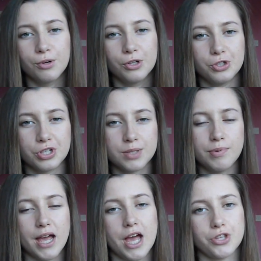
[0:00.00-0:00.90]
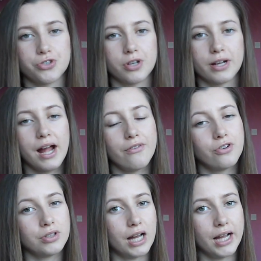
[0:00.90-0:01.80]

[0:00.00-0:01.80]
But just to be extra careful,